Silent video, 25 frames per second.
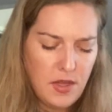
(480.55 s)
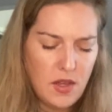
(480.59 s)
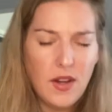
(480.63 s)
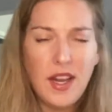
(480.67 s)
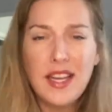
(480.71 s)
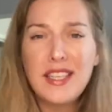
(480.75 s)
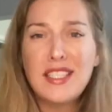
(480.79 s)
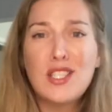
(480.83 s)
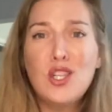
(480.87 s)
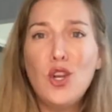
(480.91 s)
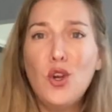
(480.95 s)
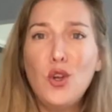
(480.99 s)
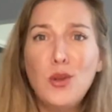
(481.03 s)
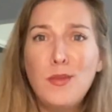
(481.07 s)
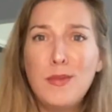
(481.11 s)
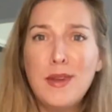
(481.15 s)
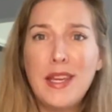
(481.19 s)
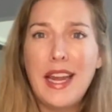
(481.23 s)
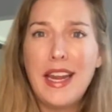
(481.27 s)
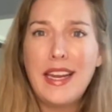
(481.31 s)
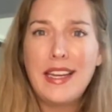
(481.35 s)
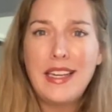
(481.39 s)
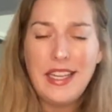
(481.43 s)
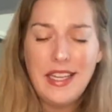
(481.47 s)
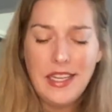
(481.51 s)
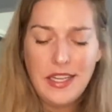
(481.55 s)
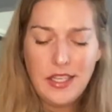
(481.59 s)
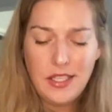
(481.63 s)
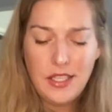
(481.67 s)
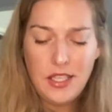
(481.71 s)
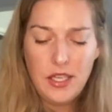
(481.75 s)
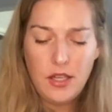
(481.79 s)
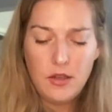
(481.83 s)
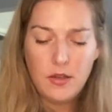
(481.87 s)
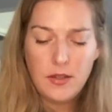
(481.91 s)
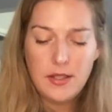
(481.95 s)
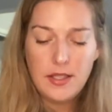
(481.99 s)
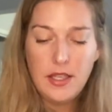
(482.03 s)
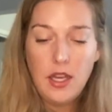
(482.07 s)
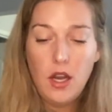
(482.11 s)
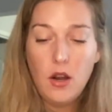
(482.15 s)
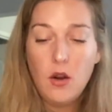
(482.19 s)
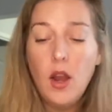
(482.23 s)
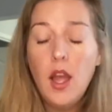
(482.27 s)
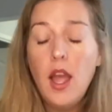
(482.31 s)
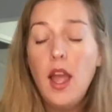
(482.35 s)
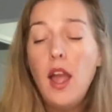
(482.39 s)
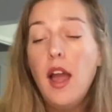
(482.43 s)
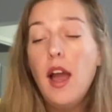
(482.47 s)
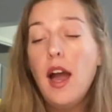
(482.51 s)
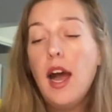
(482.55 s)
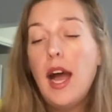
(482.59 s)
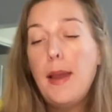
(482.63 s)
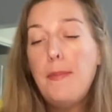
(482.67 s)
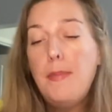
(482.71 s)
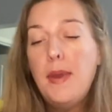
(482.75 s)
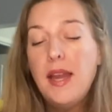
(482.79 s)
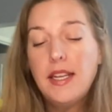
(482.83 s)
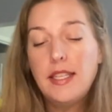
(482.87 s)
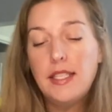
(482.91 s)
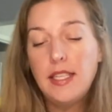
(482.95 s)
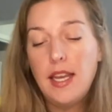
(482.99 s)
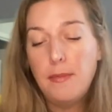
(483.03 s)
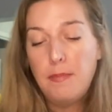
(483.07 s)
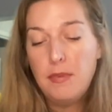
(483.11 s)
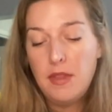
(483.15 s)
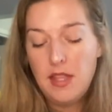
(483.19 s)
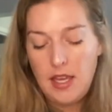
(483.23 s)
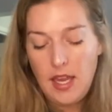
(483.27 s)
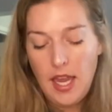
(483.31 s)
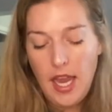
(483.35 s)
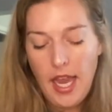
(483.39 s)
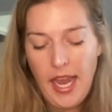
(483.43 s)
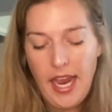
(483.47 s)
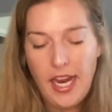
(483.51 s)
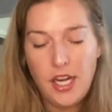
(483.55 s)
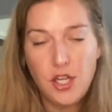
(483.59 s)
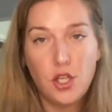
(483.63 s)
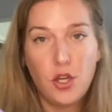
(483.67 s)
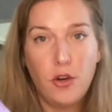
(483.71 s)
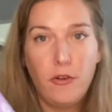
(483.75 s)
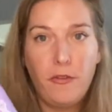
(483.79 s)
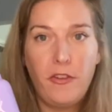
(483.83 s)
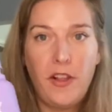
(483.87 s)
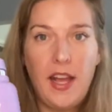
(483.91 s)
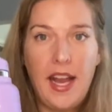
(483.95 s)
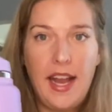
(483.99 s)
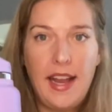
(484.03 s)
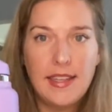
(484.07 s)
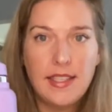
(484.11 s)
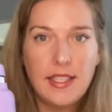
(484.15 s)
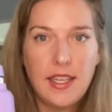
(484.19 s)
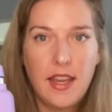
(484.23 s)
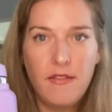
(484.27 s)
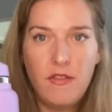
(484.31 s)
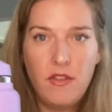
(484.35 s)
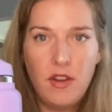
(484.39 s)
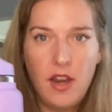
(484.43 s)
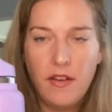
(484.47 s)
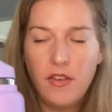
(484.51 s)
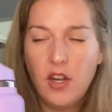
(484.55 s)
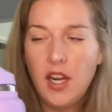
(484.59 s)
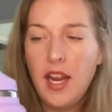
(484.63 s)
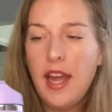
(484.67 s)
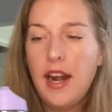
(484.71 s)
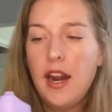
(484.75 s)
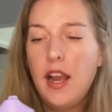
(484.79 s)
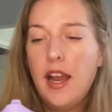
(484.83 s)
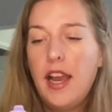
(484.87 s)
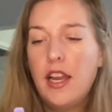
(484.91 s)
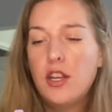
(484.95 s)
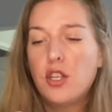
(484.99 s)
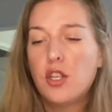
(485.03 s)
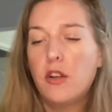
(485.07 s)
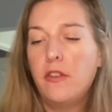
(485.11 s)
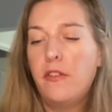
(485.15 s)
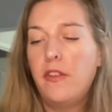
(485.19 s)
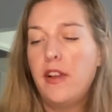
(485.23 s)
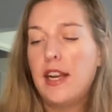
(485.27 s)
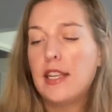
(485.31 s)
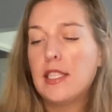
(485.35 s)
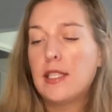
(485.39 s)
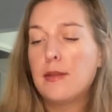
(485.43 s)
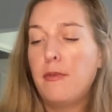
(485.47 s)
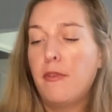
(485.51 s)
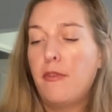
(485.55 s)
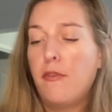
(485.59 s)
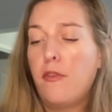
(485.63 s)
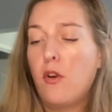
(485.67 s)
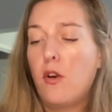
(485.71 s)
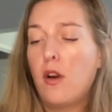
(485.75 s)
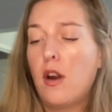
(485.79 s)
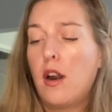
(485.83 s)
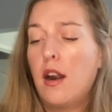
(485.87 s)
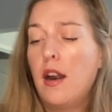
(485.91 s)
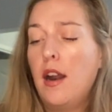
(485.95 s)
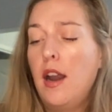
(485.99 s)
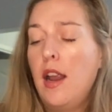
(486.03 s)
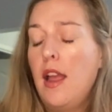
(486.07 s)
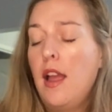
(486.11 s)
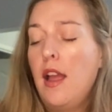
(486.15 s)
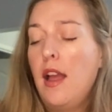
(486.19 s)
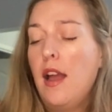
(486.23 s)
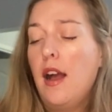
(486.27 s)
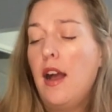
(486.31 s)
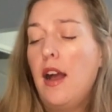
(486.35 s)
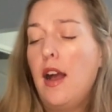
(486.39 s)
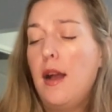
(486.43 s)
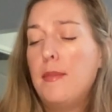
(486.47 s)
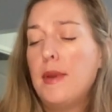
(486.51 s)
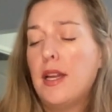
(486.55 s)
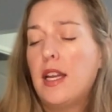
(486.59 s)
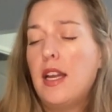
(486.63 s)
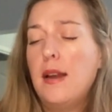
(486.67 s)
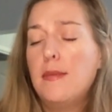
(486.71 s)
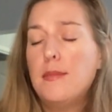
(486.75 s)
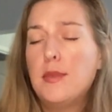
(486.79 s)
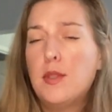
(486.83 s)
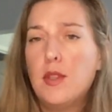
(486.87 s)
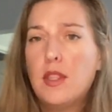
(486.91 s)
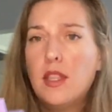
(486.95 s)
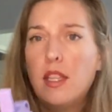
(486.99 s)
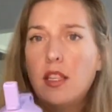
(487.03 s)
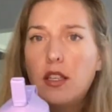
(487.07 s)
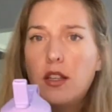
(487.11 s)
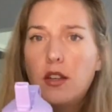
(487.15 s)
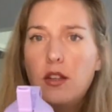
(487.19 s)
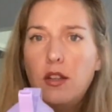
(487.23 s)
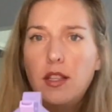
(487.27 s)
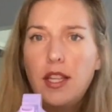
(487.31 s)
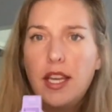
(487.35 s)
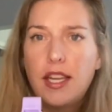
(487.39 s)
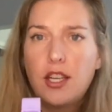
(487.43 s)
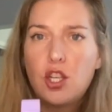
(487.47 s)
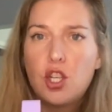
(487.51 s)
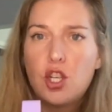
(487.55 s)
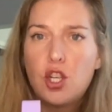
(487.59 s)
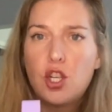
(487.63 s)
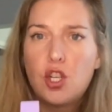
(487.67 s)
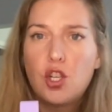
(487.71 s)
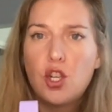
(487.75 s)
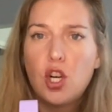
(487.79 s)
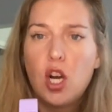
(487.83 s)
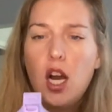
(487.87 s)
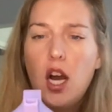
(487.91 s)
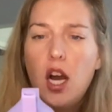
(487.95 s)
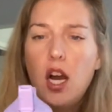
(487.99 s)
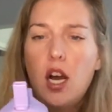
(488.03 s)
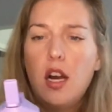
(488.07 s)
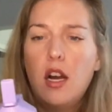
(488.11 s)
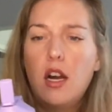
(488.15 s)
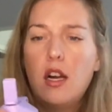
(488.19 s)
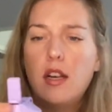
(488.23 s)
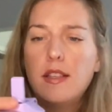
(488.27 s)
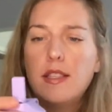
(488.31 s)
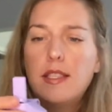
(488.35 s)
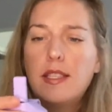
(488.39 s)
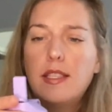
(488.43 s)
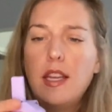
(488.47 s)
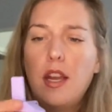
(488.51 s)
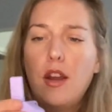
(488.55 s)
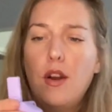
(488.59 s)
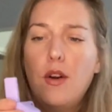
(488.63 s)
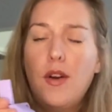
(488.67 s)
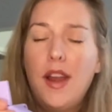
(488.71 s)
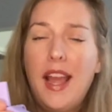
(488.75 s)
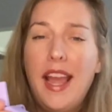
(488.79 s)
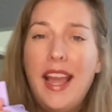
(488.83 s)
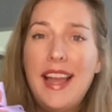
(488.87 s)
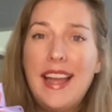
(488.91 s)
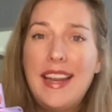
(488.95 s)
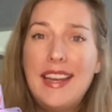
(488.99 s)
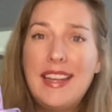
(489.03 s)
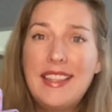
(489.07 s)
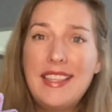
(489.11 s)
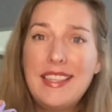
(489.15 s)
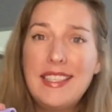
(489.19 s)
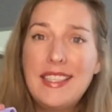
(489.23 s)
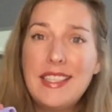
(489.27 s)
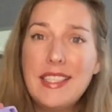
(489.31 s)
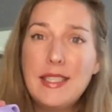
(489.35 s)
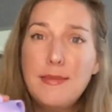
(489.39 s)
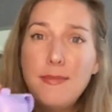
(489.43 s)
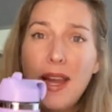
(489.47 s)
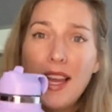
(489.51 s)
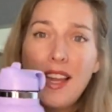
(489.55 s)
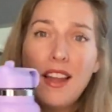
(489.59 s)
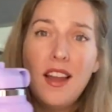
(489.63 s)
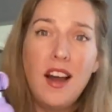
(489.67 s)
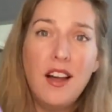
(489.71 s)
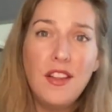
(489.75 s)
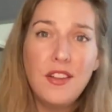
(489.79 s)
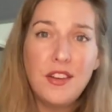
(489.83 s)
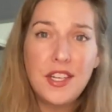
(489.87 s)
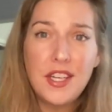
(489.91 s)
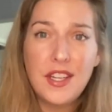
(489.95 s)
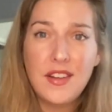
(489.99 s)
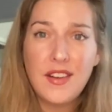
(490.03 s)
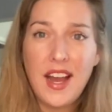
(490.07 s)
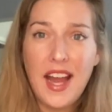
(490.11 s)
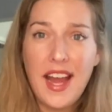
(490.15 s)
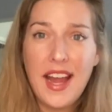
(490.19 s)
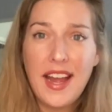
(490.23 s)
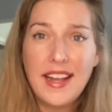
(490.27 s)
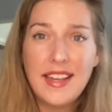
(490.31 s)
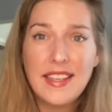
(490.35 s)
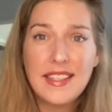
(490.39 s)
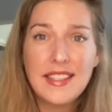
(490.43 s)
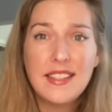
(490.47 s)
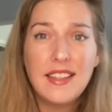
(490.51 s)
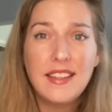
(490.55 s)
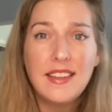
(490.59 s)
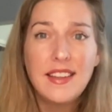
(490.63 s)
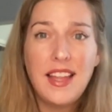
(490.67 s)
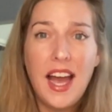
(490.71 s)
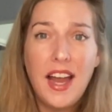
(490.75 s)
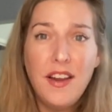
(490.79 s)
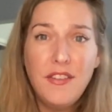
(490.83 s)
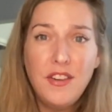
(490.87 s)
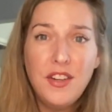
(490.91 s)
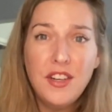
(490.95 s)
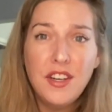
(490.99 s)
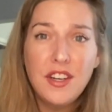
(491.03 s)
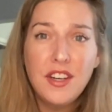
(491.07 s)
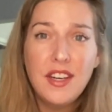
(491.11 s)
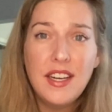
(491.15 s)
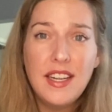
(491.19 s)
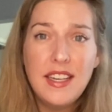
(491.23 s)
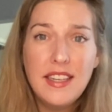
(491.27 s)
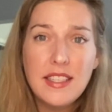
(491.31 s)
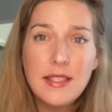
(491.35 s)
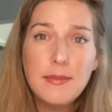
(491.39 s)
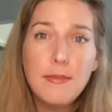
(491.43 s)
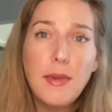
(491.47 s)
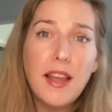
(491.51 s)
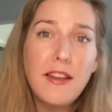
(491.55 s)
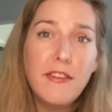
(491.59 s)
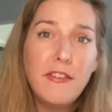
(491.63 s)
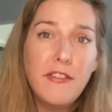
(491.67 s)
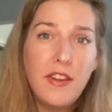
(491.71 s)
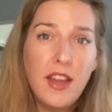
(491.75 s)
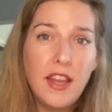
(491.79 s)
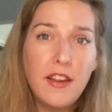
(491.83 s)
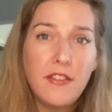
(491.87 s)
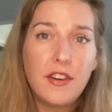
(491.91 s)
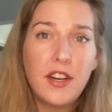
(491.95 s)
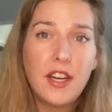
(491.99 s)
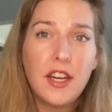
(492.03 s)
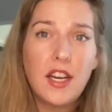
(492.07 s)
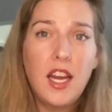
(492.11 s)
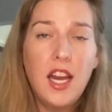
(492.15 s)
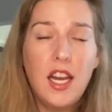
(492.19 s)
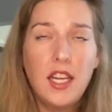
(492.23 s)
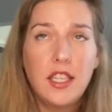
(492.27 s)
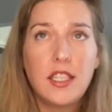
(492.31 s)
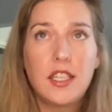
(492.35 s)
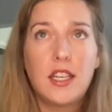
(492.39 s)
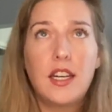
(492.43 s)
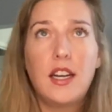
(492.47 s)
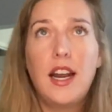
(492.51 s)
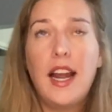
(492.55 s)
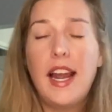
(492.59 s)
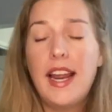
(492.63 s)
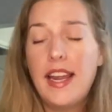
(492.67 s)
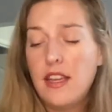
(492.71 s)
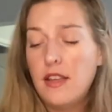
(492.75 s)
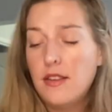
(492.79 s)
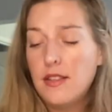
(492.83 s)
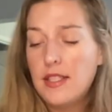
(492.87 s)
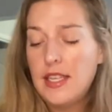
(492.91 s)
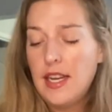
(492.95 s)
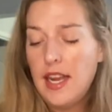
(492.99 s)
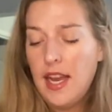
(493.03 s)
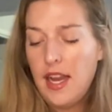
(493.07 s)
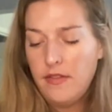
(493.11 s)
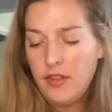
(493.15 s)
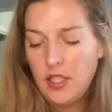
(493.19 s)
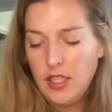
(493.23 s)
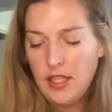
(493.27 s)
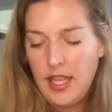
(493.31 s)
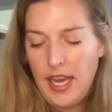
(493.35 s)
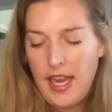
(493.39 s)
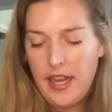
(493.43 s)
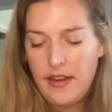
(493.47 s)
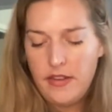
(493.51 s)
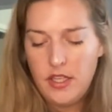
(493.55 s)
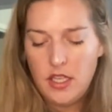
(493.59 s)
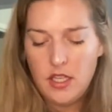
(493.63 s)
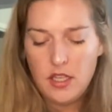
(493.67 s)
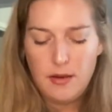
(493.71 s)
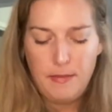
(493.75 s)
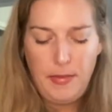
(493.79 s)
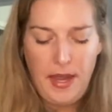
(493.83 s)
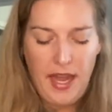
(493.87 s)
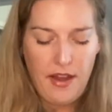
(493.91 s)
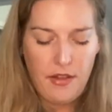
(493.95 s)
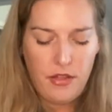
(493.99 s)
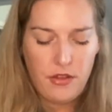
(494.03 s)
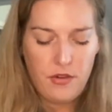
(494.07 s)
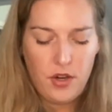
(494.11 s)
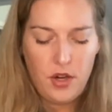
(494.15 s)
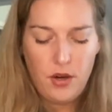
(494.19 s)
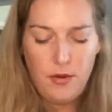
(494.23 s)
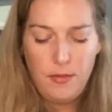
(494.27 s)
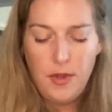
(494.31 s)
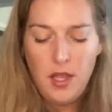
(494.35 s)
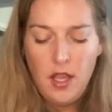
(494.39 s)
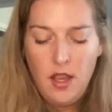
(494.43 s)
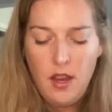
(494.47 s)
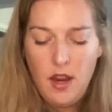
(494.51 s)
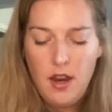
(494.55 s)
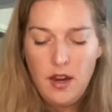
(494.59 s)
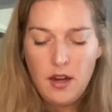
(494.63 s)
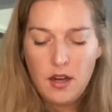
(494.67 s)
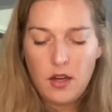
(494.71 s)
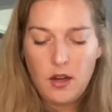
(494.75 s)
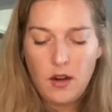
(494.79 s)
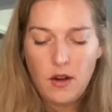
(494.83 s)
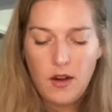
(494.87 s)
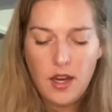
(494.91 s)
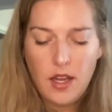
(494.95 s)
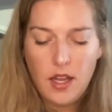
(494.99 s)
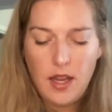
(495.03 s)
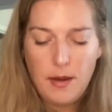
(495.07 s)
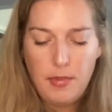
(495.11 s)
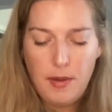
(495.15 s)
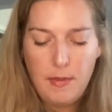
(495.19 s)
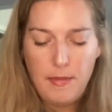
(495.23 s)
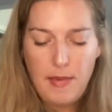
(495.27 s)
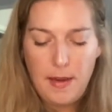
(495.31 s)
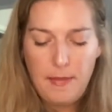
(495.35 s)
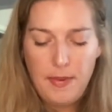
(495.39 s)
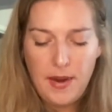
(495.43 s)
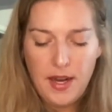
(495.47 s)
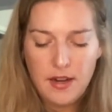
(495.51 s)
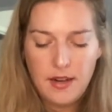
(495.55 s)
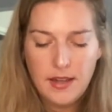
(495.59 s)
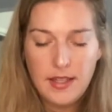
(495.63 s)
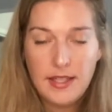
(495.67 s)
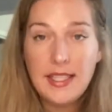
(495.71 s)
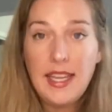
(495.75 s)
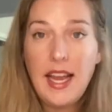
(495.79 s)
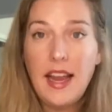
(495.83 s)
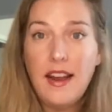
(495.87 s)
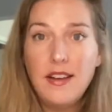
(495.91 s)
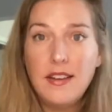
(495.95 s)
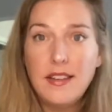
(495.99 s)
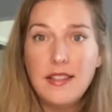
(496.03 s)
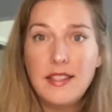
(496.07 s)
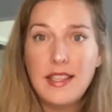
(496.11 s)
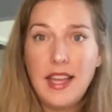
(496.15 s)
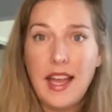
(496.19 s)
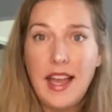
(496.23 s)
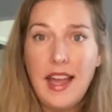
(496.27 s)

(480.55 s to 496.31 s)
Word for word: you guys told me I needed to. So I picked up the Hydro Flask. I've never had a Hydro Flask before. Um, it comes with a little like straw also. And this is my color, you guys. Lavender is my favorite color. I used to have a lavender bathroom growing up at my parents' house